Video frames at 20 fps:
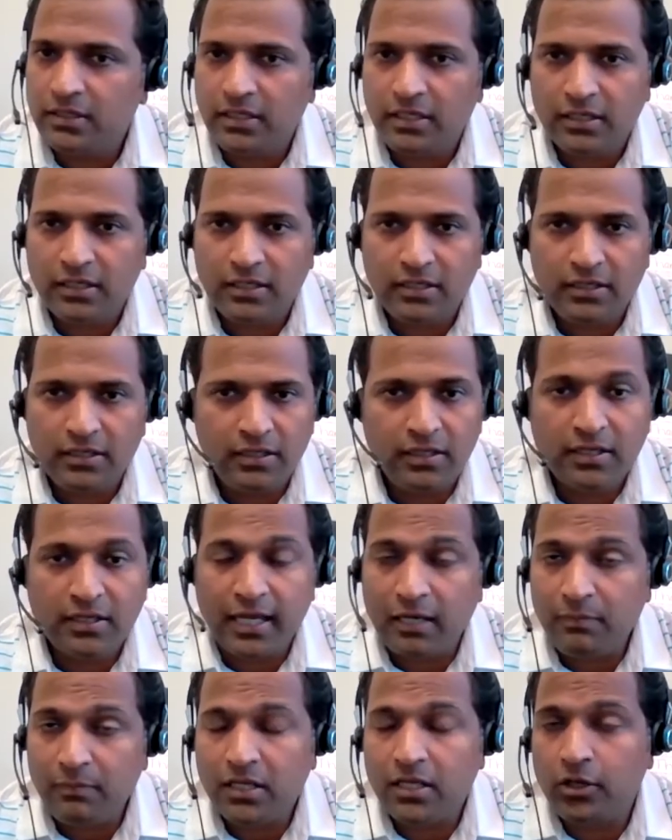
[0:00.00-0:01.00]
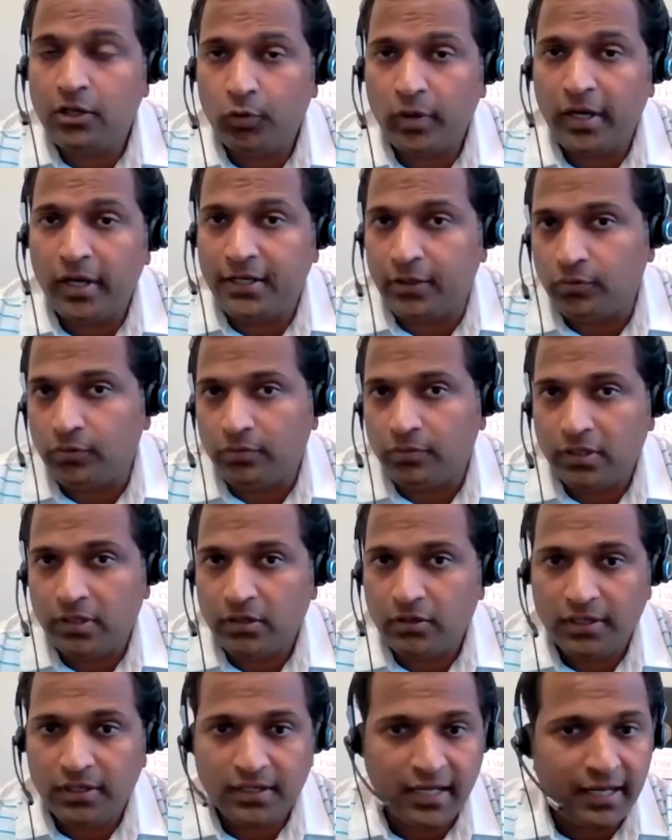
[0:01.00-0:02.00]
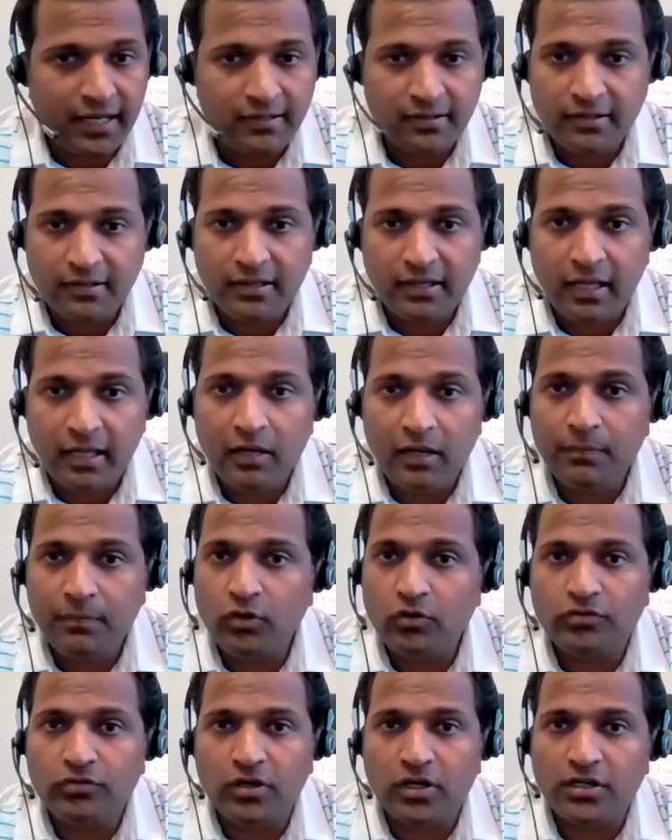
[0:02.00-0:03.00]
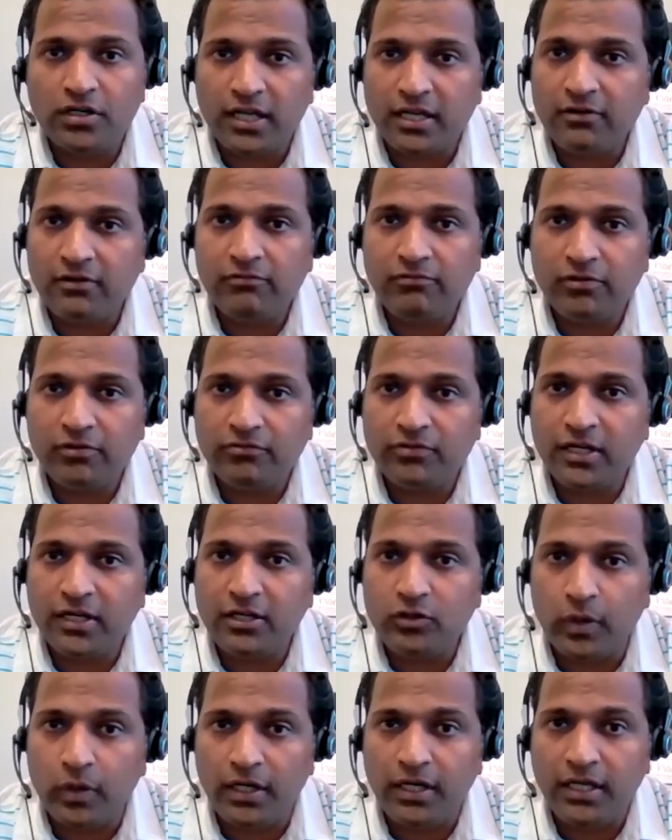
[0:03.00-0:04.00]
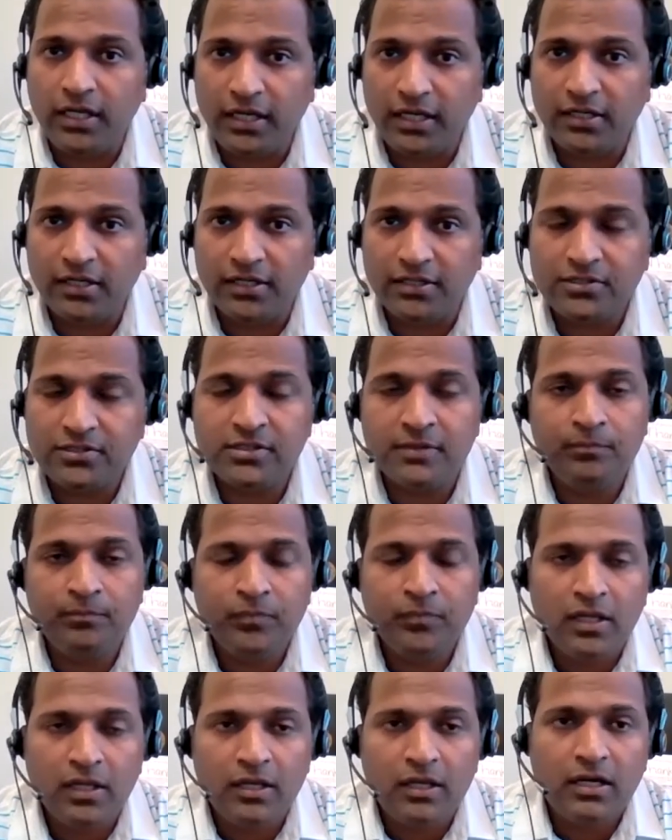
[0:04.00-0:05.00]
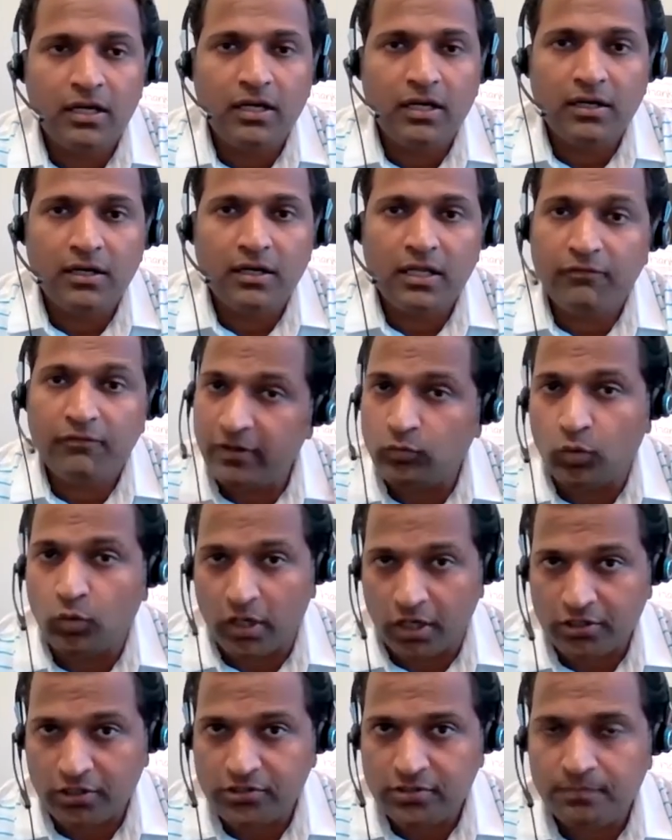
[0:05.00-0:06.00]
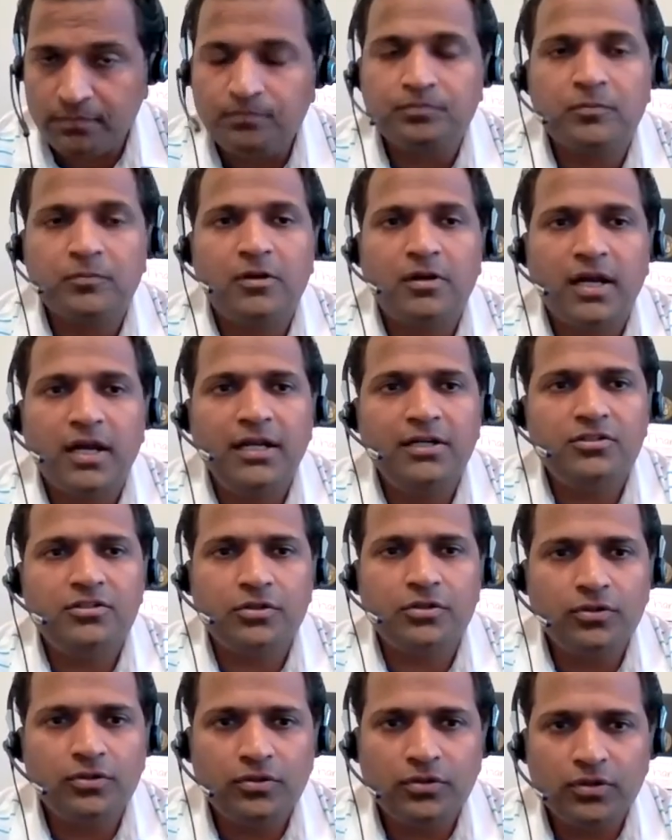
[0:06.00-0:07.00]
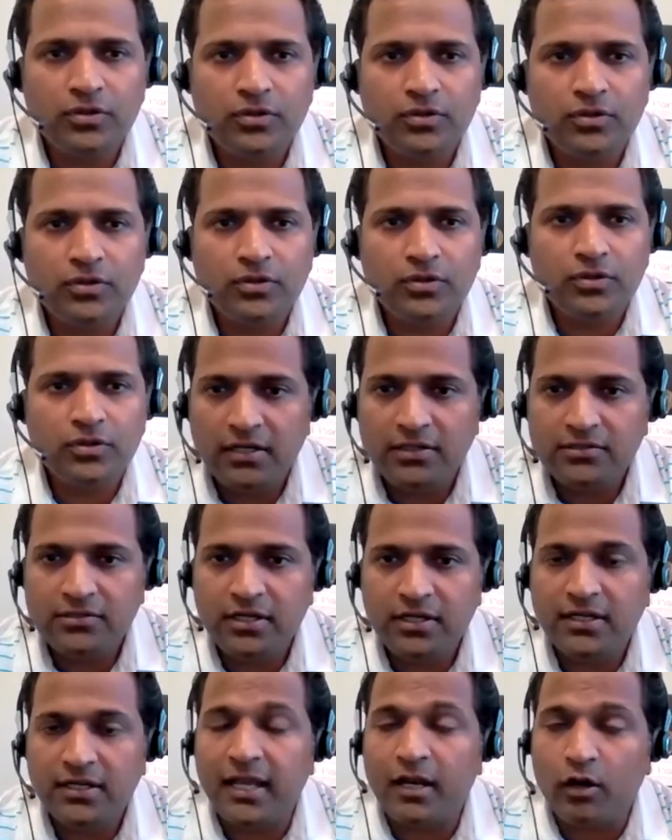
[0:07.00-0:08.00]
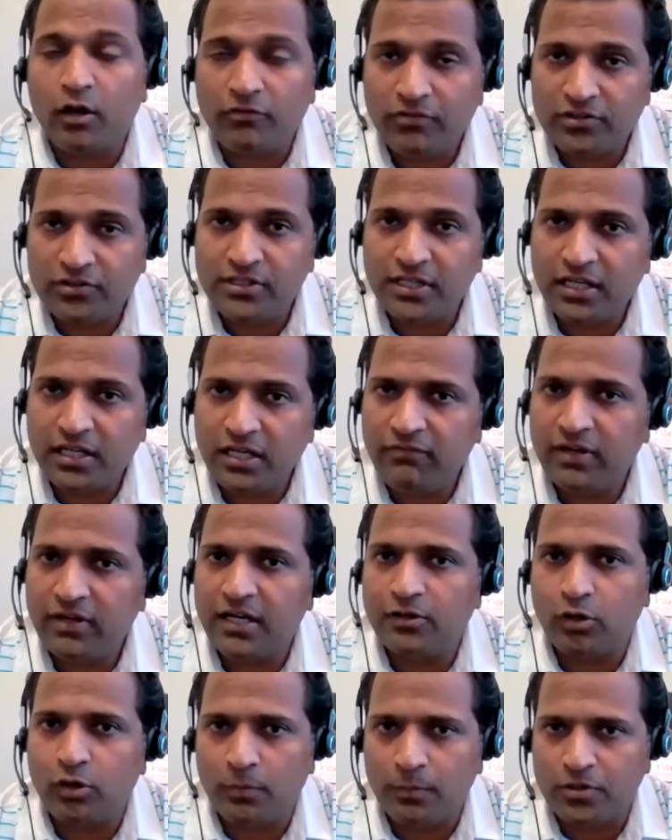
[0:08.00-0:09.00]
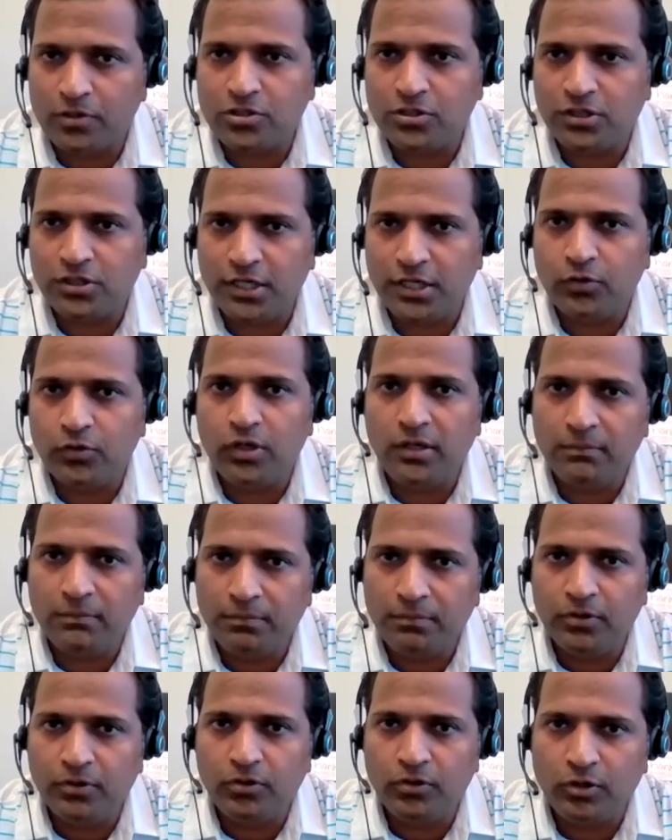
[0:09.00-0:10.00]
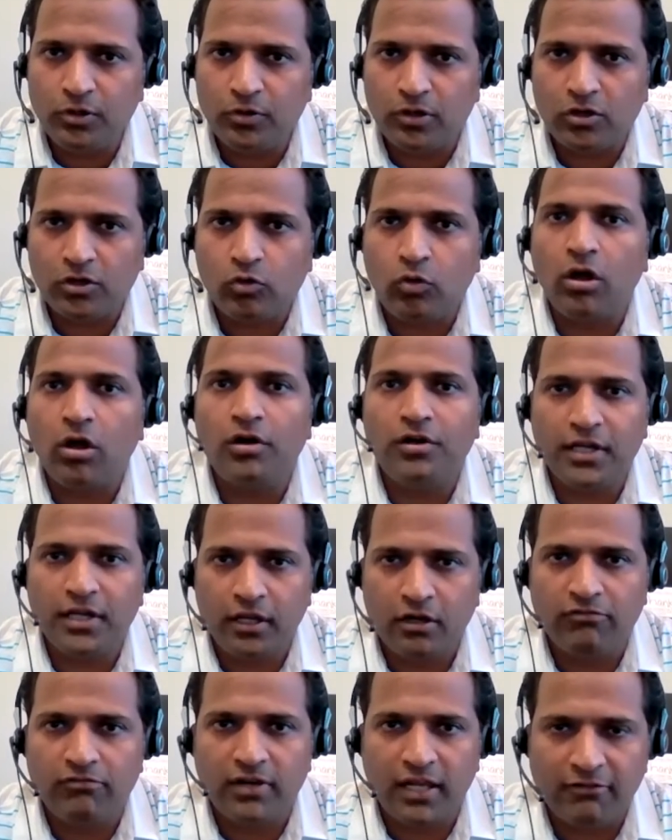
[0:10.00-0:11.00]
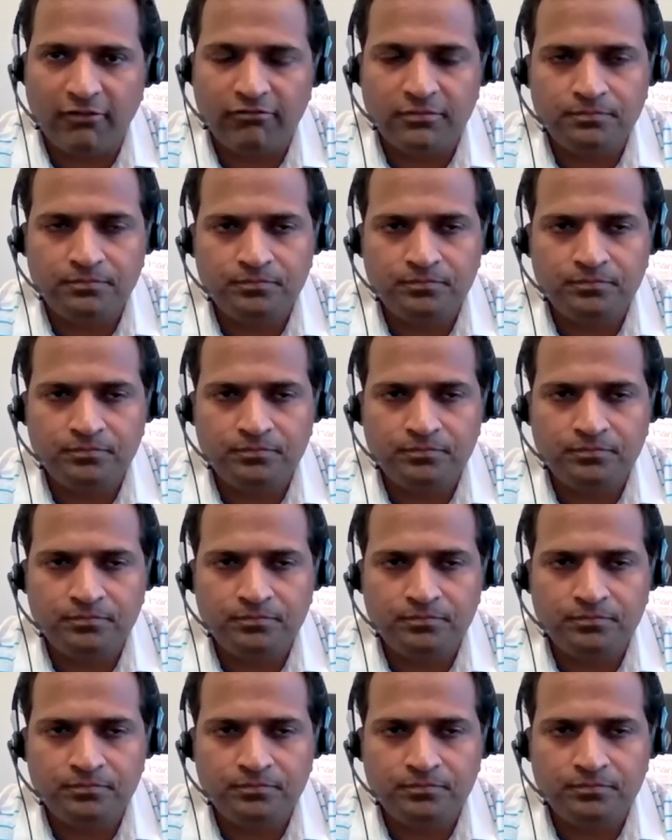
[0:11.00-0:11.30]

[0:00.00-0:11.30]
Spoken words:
It can be curative. It can help you for 10, 15, 20 years if it works, right? So it can offer significant opportunity to improve your quality of life.